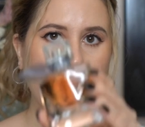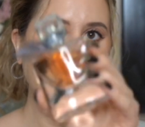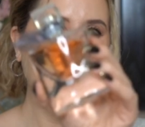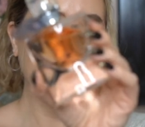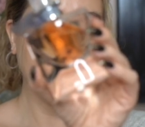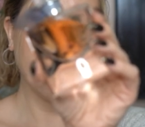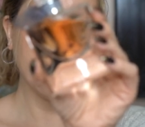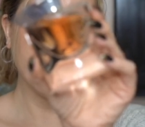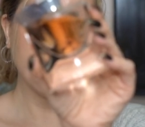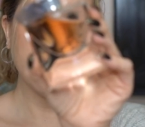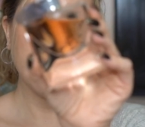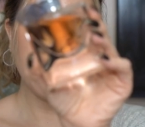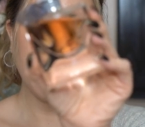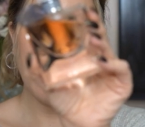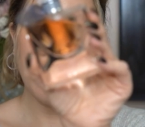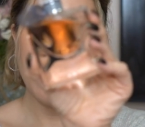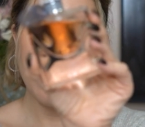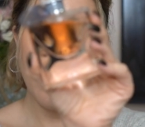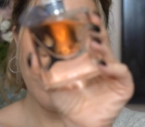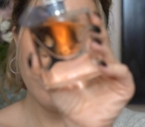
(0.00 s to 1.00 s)
I feel like it
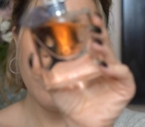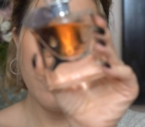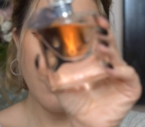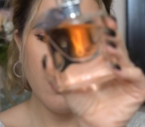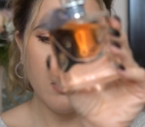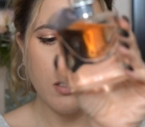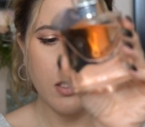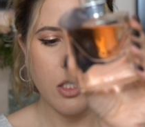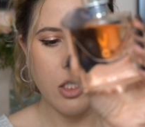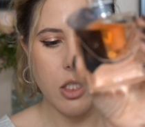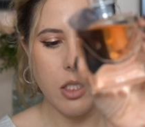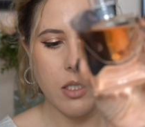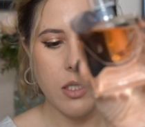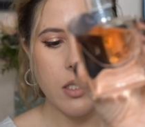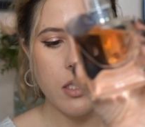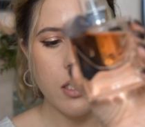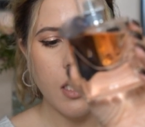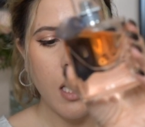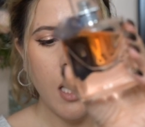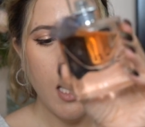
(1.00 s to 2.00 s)
smells
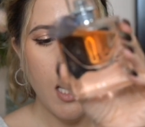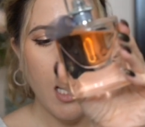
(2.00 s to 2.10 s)
delicious.